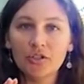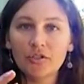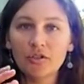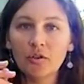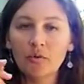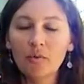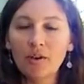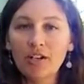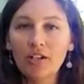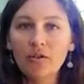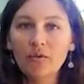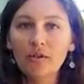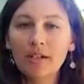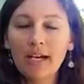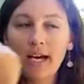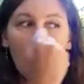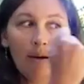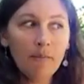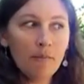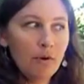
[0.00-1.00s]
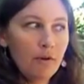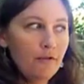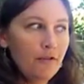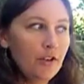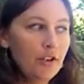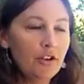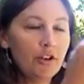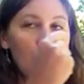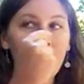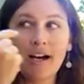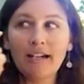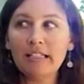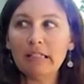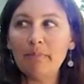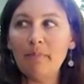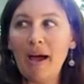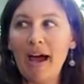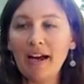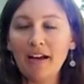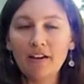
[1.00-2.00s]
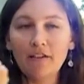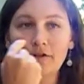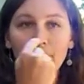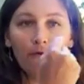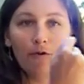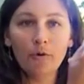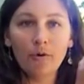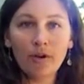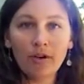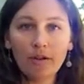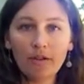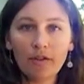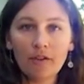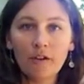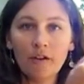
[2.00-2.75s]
So when you get moving your eyes back and forth